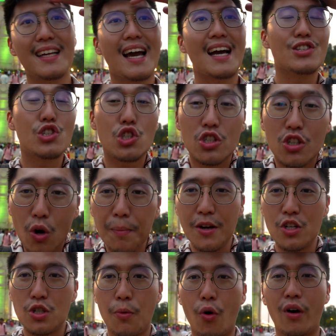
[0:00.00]
has so
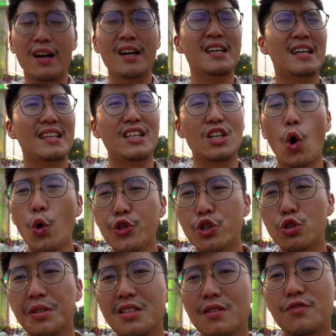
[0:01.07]
much more. The old
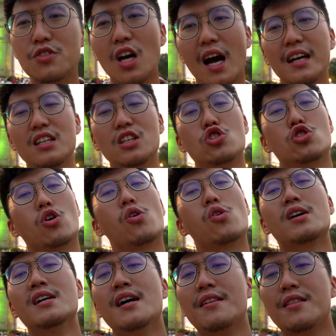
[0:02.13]
streets of Chandni Chowk,
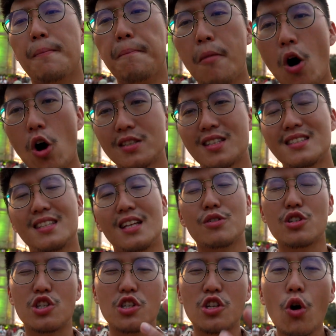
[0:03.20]
the mosques, there's
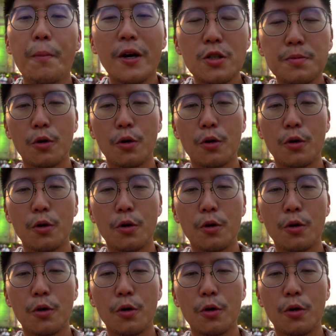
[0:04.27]
so much